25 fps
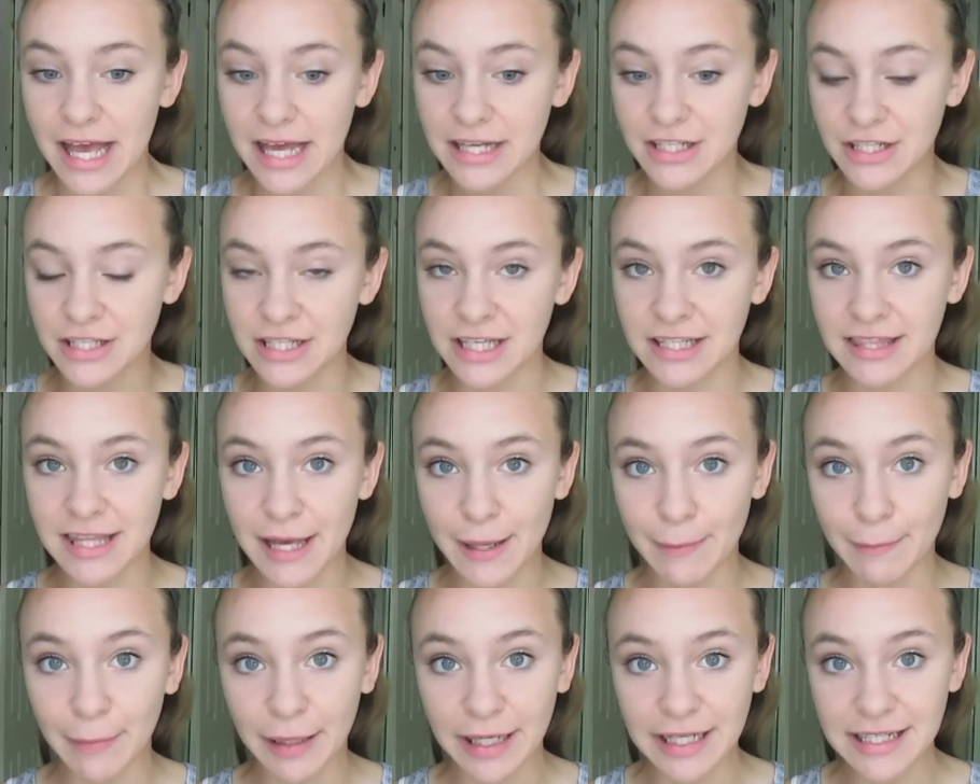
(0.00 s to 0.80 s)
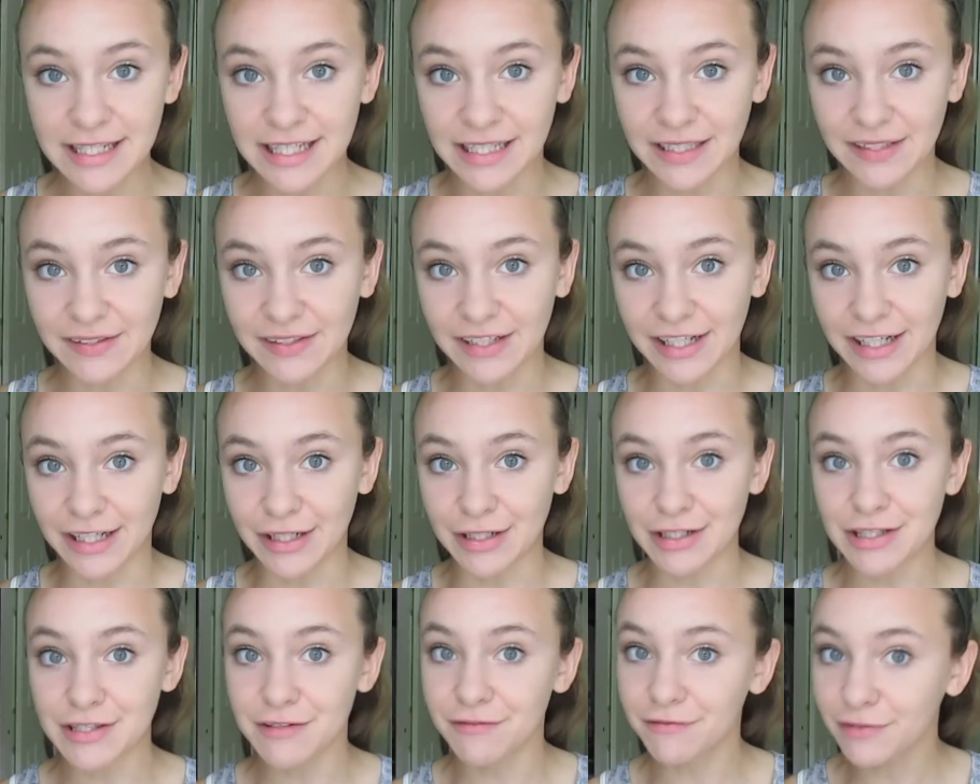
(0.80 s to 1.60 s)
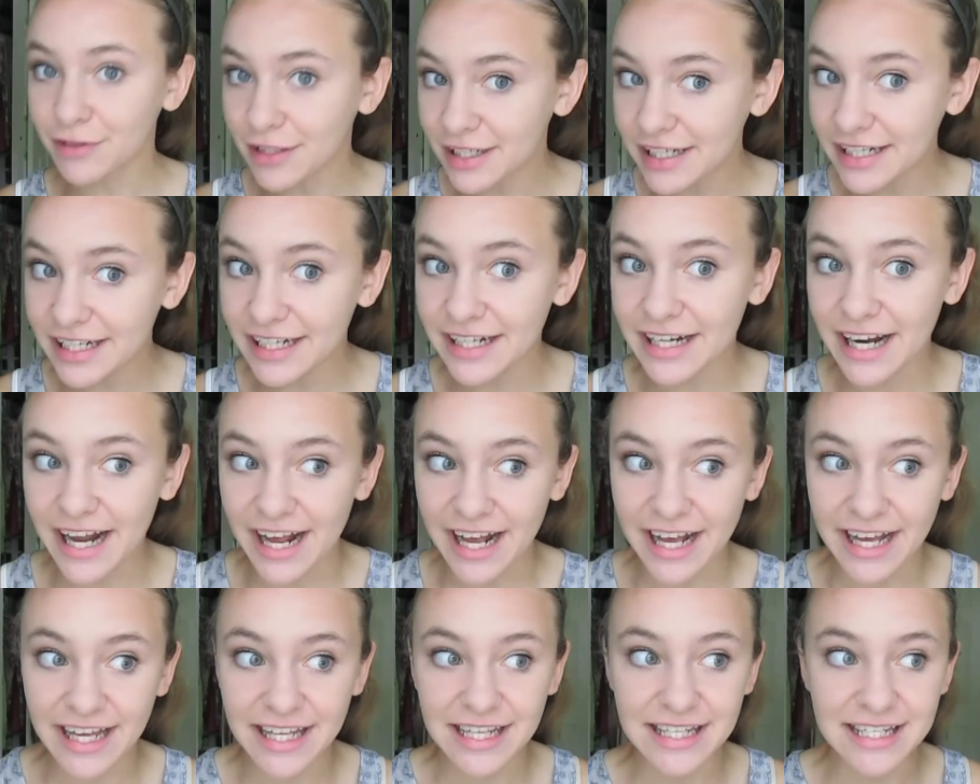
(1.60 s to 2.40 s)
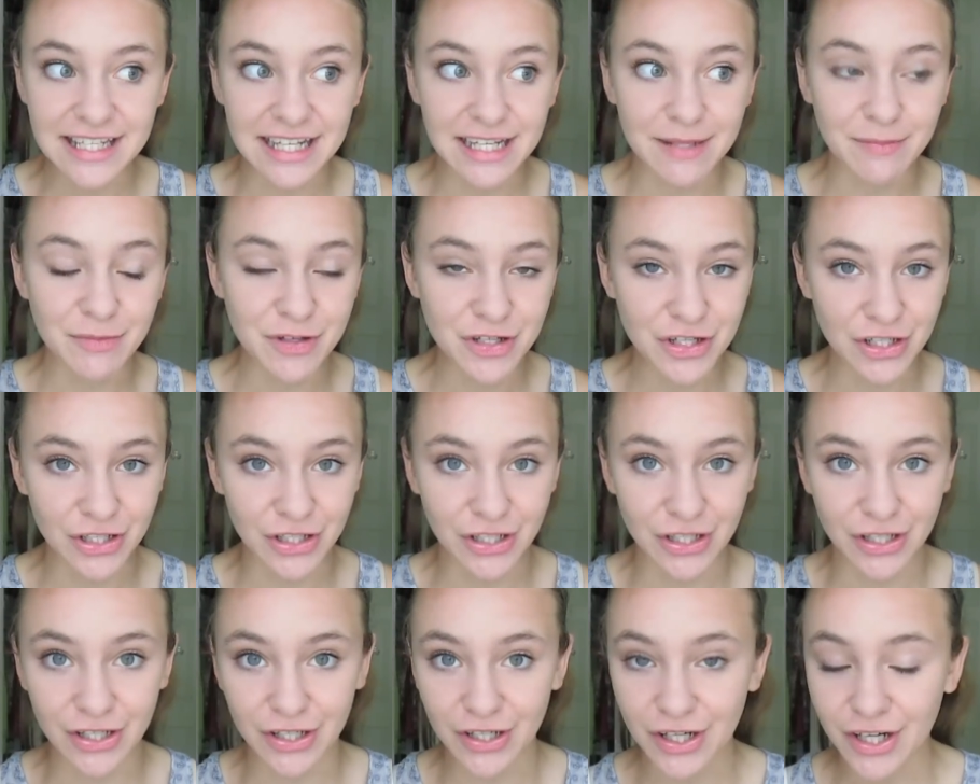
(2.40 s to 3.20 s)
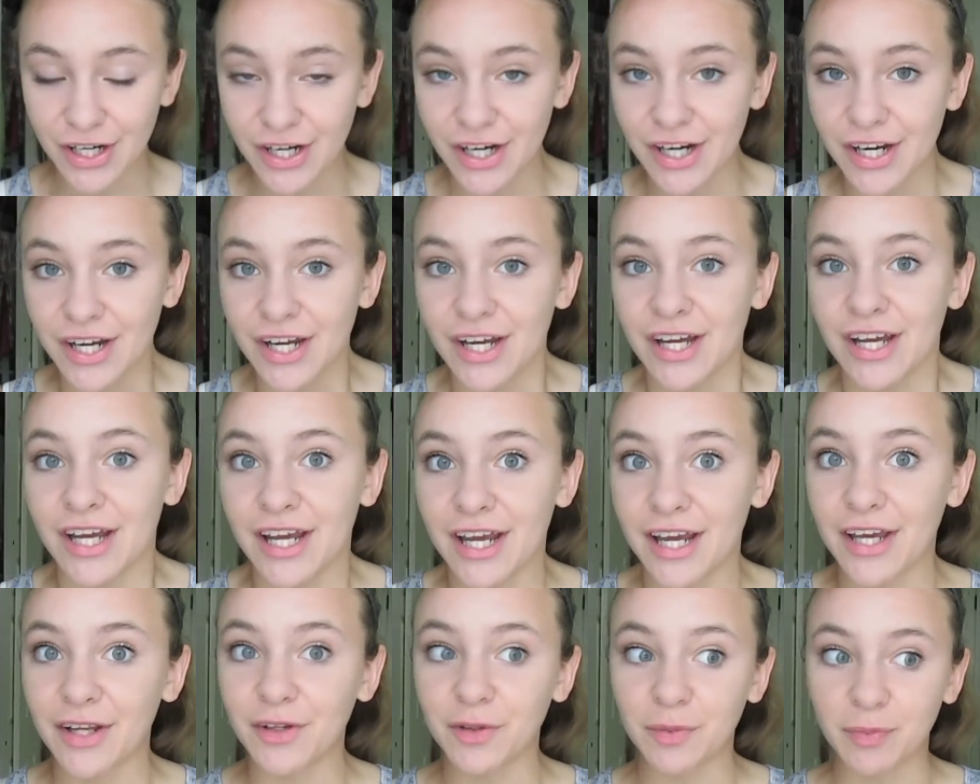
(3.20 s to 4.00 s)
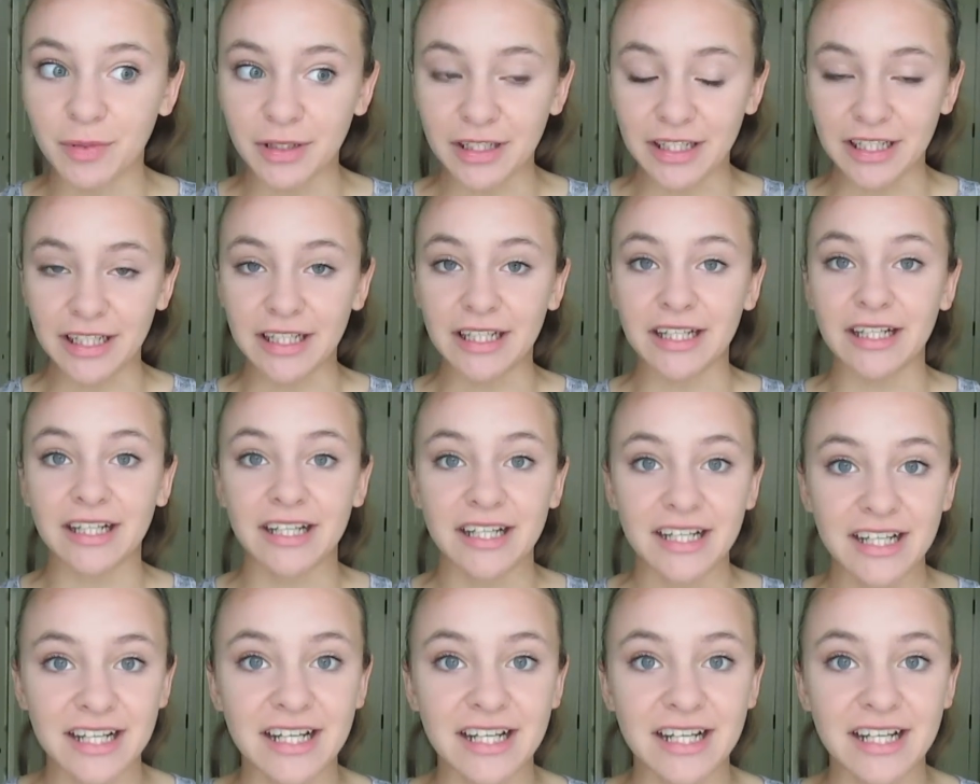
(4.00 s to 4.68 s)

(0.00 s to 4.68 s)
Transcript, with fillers: Just hit that button down there. It's free, and I'm sure it'll be